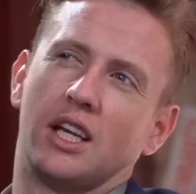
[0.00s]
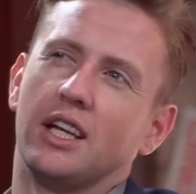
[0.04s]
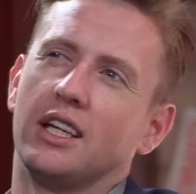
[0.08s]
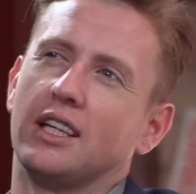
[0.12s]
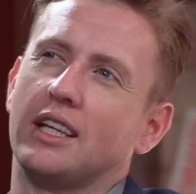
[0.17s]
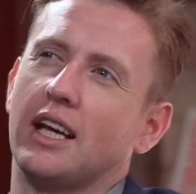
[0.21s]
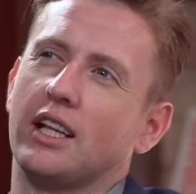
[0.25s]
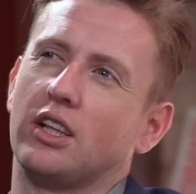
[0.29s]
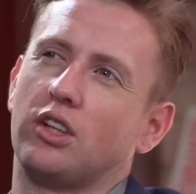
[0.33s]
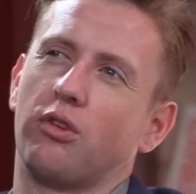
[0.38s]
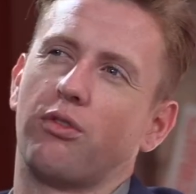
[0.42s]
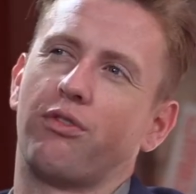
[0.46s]
I
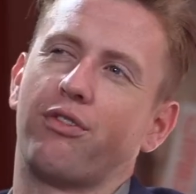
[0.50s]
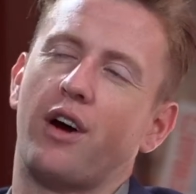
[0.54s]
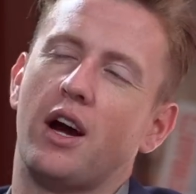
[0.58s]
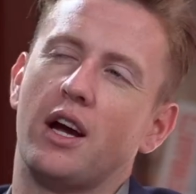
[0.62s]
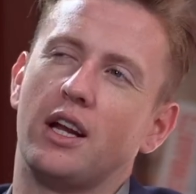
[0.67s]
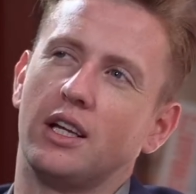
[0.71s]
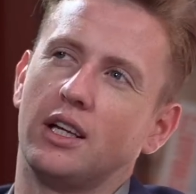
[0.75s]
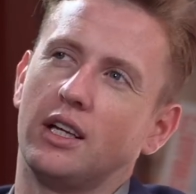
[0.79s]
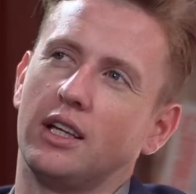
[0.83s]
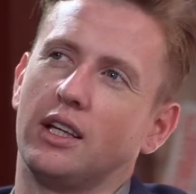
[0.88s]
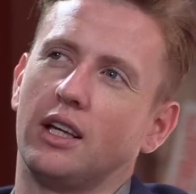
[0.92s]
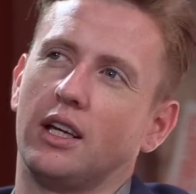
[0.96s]
didn't get to
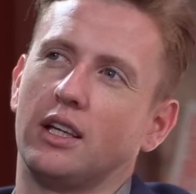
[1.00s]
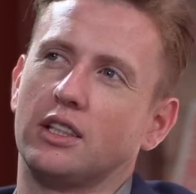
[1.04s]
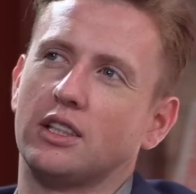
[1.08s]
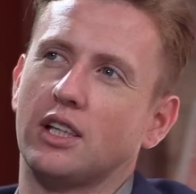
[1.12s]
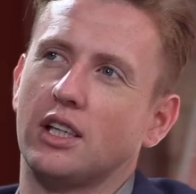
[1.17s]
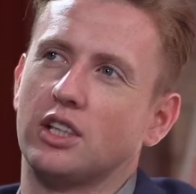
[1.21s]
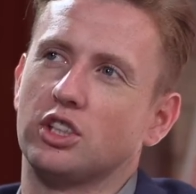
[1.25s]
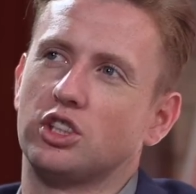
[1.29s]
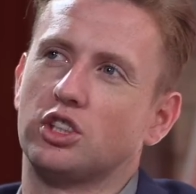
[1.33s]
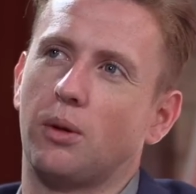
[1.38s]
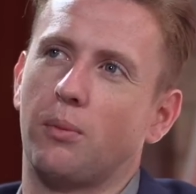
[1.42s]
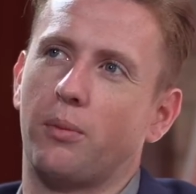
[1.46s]
finally
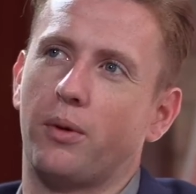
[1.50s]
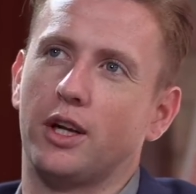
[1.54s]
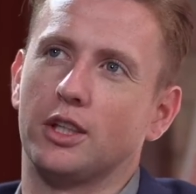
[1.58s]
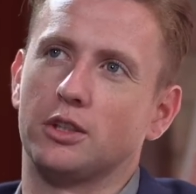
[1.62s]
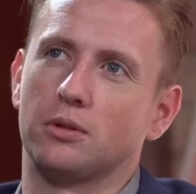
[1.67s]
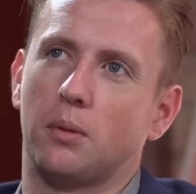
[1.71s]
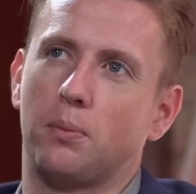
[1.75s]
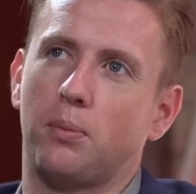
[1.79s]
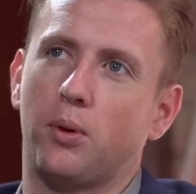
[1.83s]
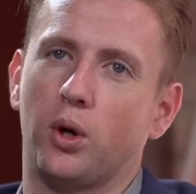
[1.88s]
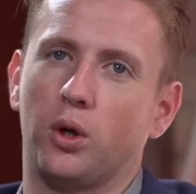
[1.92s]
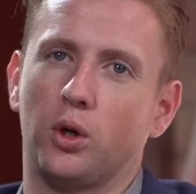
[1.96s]

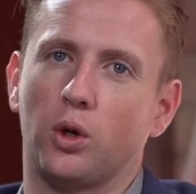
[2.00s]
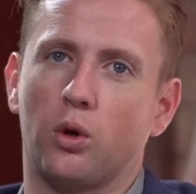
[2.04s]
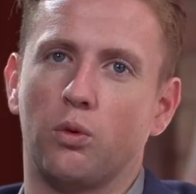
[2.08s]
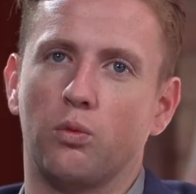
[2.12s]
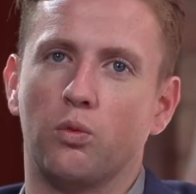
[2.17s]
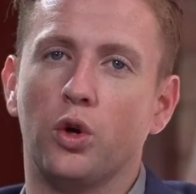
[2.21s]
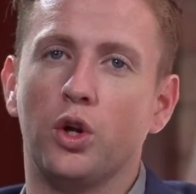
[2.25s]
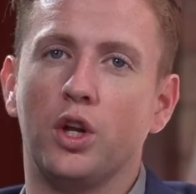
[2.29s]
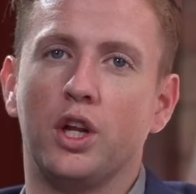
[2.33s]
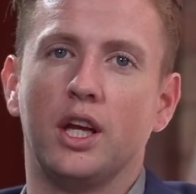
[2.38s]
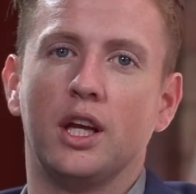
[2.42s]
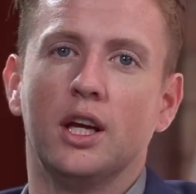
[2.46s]
summarize my point on
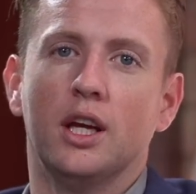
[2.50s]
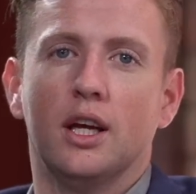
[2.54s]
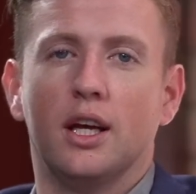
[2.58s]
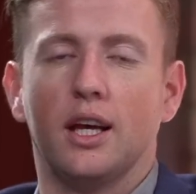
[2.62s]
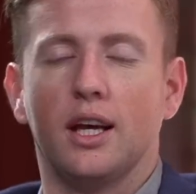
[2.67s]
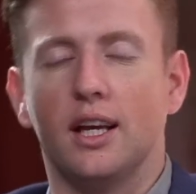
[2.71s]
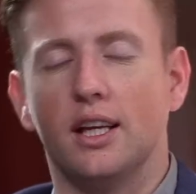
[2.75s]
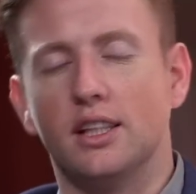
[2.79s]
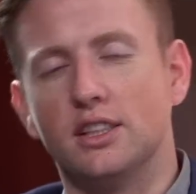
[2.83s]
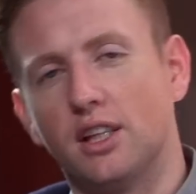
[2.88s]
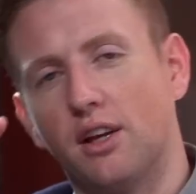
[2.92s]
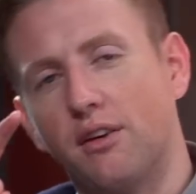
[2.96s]
Rooney,
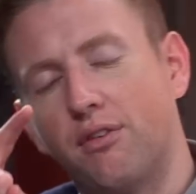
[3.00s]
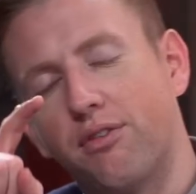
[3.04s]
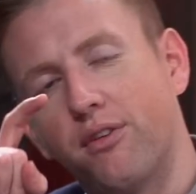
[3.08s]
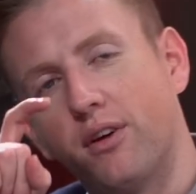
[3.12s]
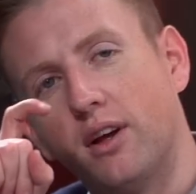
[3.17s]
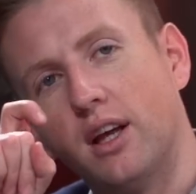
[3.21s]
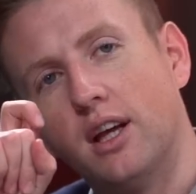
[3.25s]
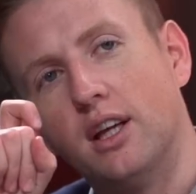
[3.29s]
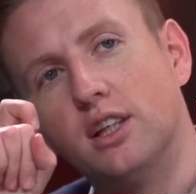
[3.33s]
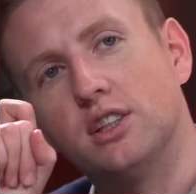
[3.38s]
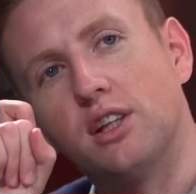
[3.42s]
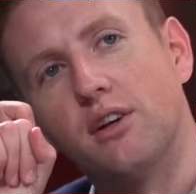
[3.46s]

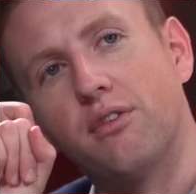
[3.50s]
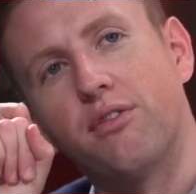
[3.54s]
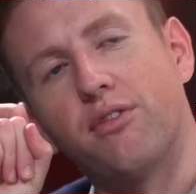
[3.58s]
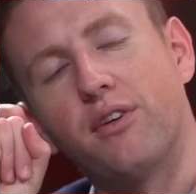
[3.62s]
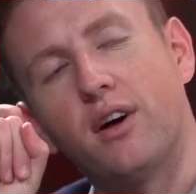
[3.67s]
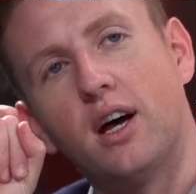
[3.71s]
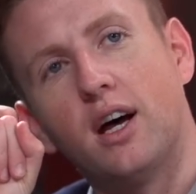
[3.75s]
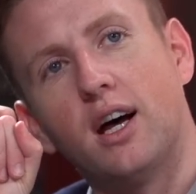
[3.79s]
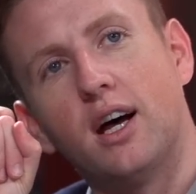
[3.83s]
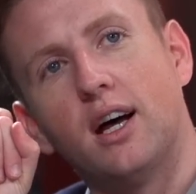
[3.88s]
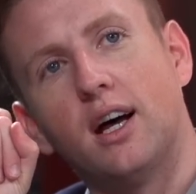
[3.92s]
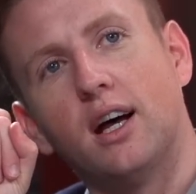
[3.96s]

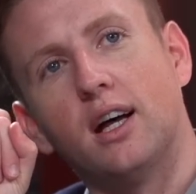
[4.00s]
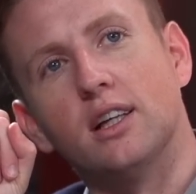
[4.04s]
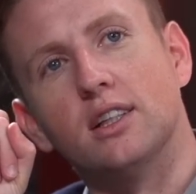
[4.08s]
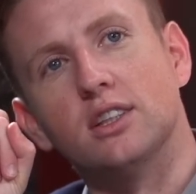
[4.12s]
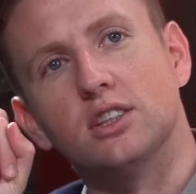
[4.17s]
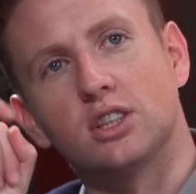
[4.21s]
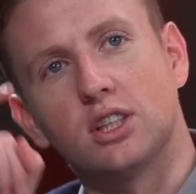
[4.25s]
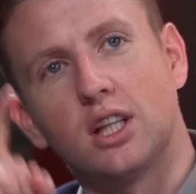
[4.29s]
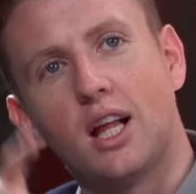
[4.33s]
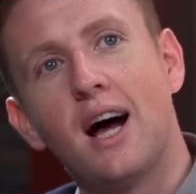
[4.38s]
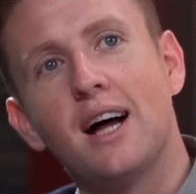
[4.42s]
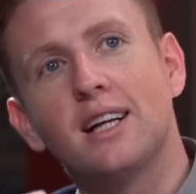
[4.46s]

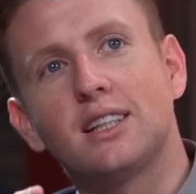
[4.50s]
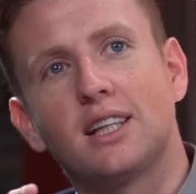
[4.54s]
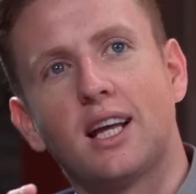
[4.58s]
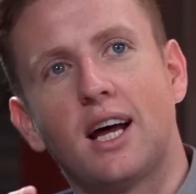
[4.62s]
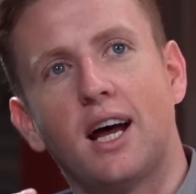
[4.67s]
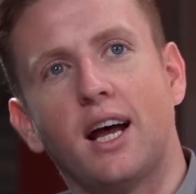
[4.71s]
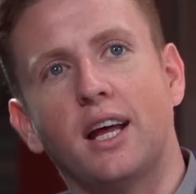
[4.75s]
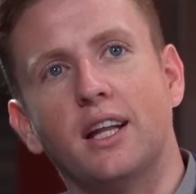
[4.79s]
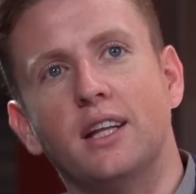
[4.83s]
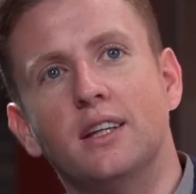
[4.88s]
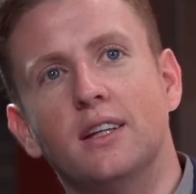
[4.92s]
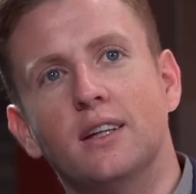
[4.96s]

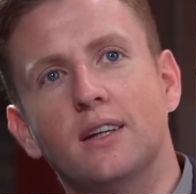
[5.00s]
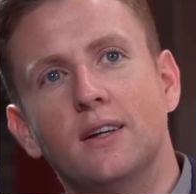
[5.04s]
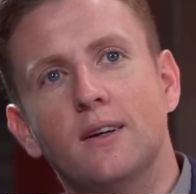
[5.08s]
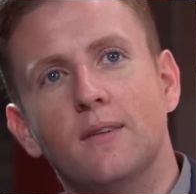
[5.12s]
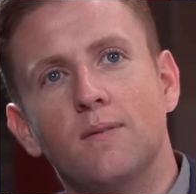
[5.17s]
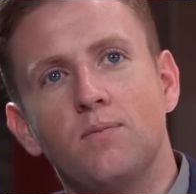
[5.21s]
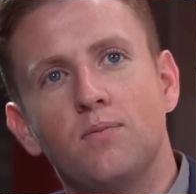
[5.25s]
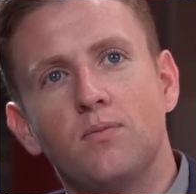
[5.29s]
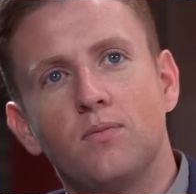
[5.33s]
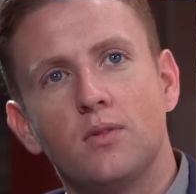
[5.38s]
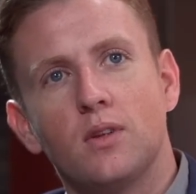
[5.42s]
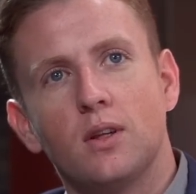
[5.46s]
Zlatan
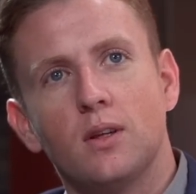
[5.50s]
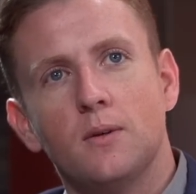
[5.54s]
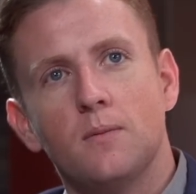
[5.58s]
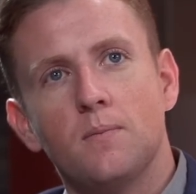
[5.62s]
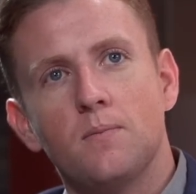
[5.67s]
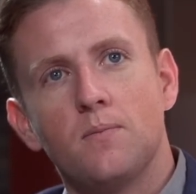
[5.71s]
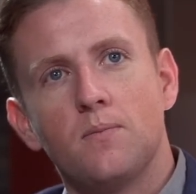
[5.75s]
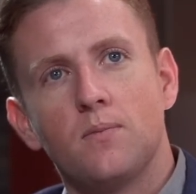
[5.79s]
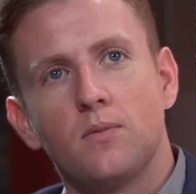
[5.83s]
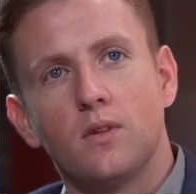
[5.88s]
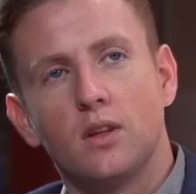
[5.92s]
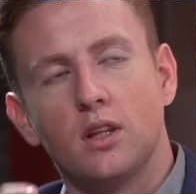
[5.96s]

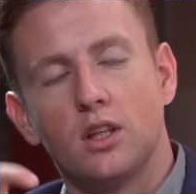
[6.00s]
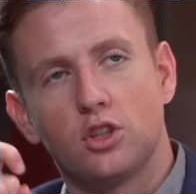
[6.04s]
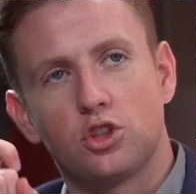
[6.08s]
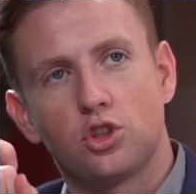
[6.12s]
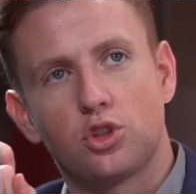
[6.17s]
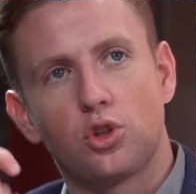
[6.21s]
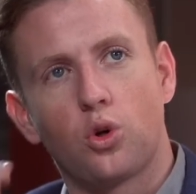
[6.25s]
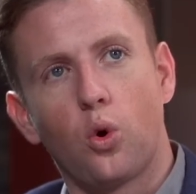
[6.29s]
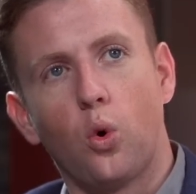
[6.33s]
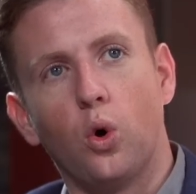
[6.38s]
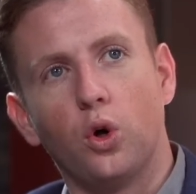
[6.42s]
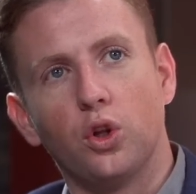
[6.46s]

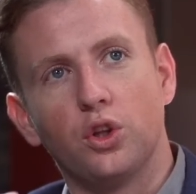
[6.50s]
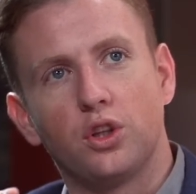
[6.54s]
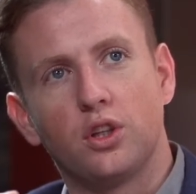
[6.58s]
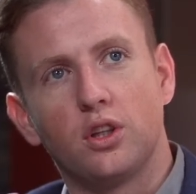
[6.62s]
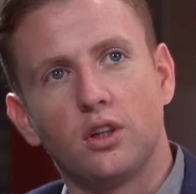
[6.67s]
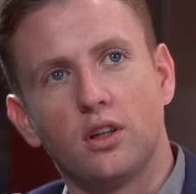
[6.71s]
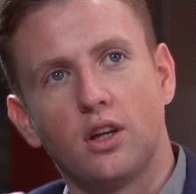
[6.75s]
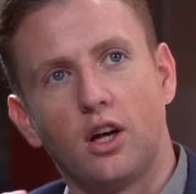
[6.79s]
scored